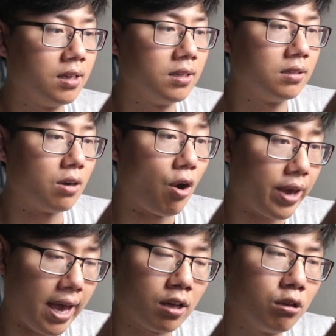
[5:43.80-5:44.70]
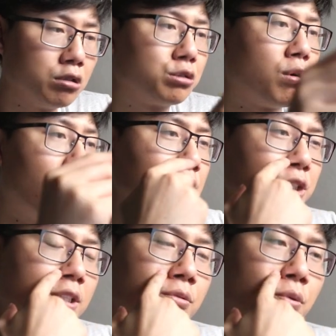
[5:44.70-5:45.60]
Okay, close to
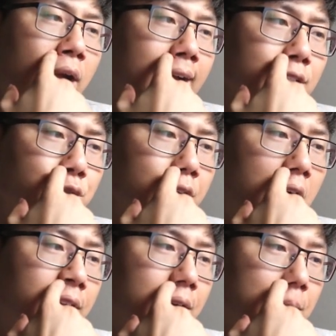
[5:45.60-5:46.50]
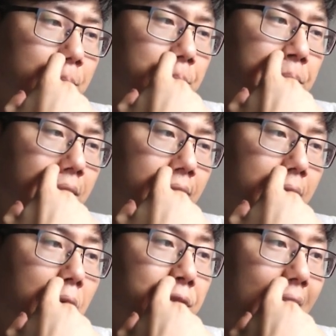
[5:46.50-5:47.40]
100 res Triana,
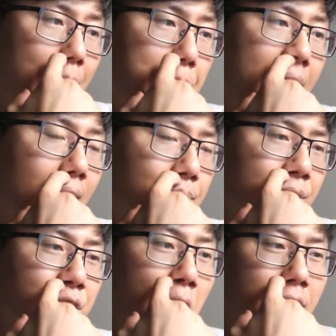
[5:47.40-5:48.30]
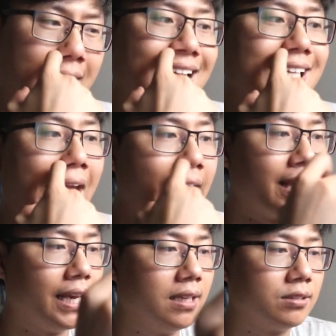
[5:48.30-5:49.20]
not that bad, but not that
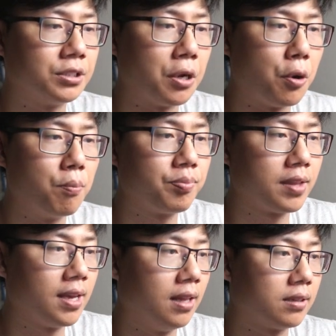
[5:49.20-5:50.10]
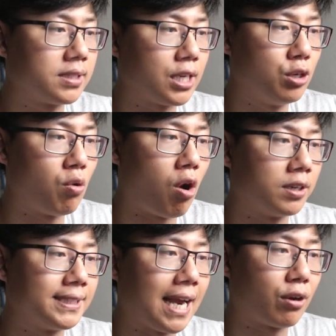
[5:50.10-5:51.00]
tanky. So it looks like you are
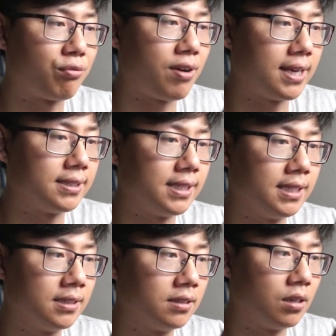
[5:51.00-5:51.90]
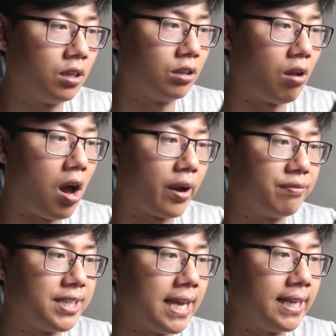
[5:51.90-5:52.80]
sacrificing a lot of
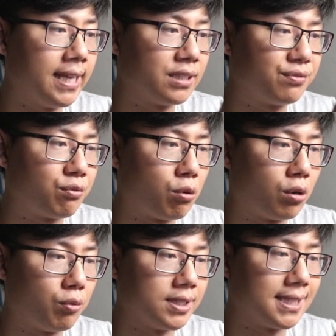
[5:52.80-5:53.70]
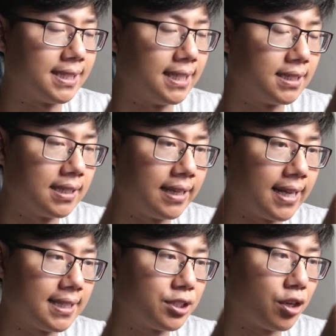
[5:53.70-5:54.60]
tankiness for resistance, and
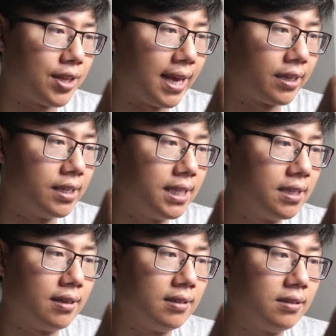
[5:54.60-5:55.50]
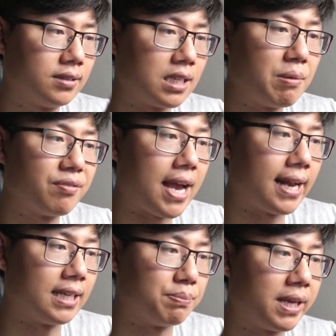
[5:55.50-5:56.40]
that's not that good. Some of that
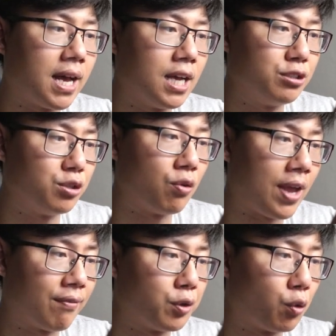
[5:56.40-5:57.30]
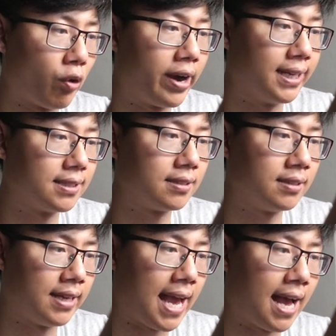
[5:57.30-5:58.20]
is because you don't have the grinds.
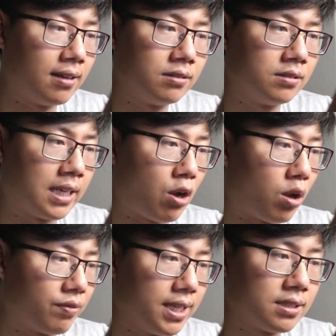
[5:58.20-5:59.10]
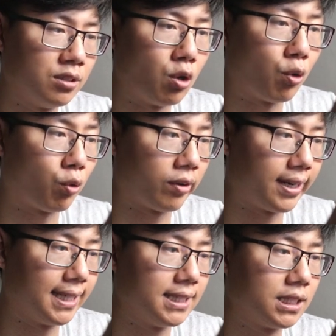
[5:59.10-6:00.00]
Yeah, like all of this, no
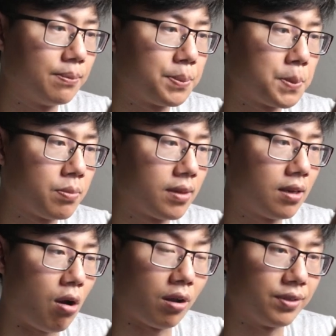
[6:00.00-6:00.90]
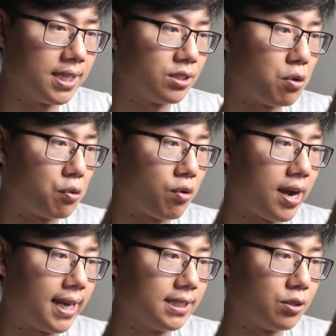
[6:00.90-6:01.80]
grinds. All of this, no
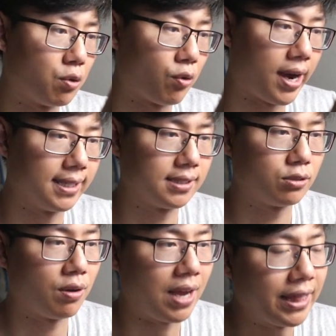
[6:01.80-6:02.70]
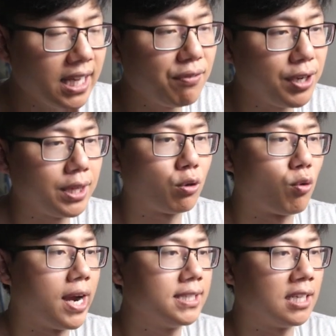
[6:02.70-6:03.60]
grinds, no grinds. So I think if you get the
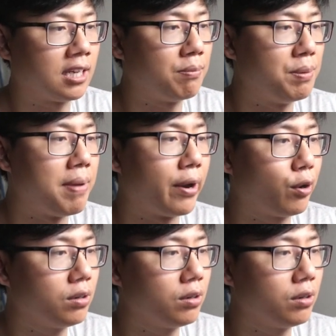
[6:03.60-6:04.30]
grinds, it could be better,